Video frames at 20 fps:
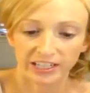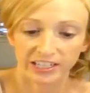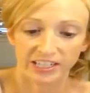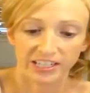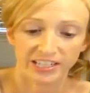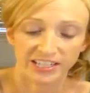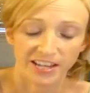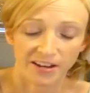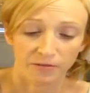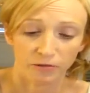these
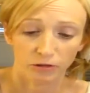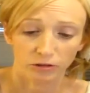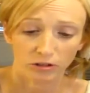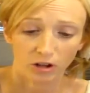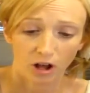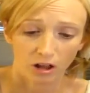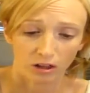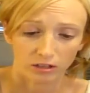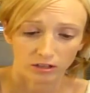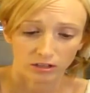in several
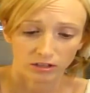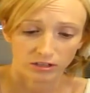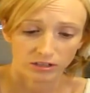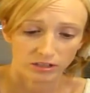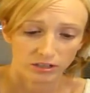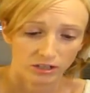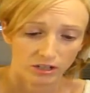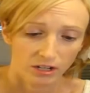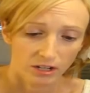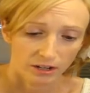
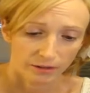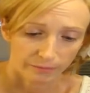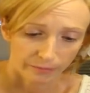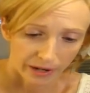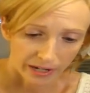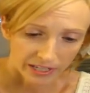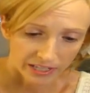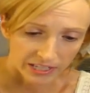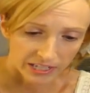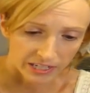colors.
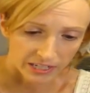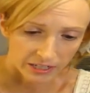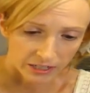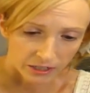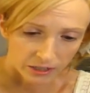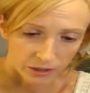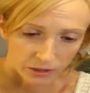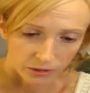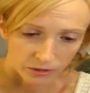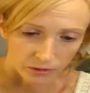Mine's
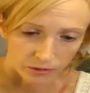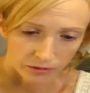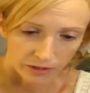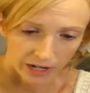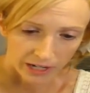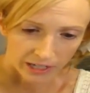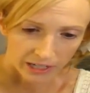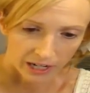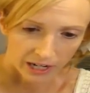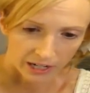in Nude.
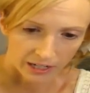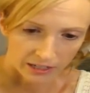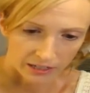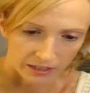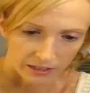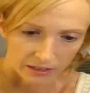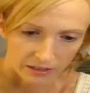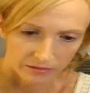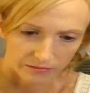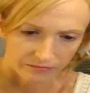I got it,